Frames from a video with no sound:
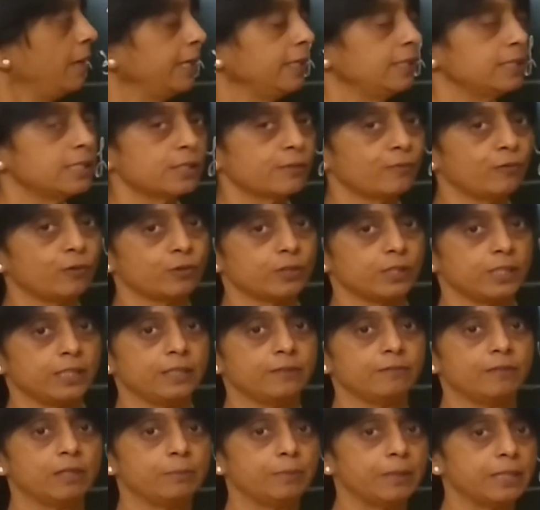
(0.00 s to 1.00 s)
minus
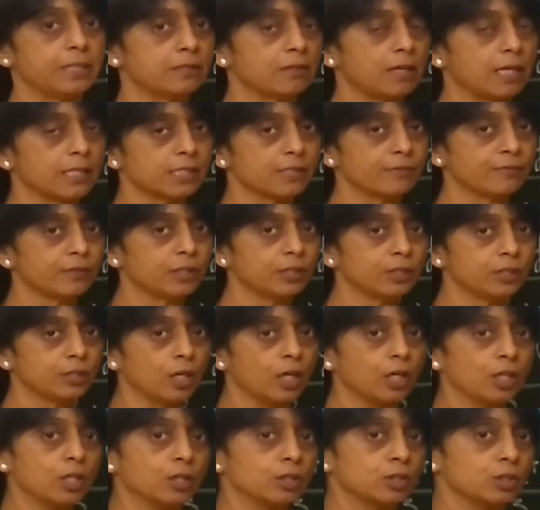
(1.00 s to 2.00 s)
14 will be
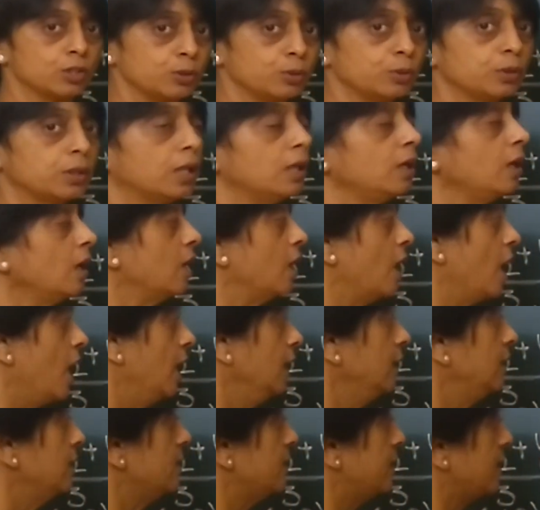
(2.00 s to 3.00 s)
transferred to the
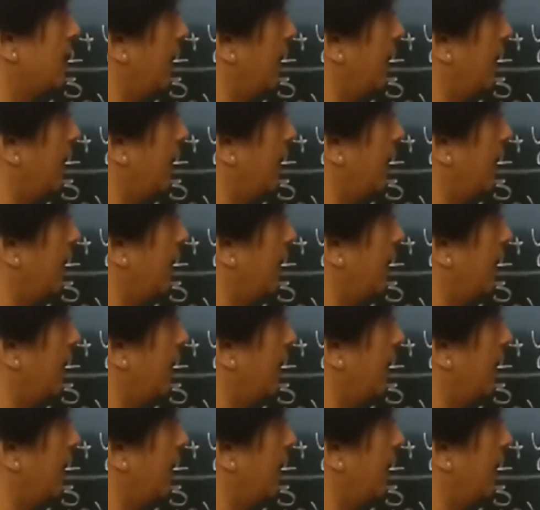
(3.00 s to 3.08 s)
other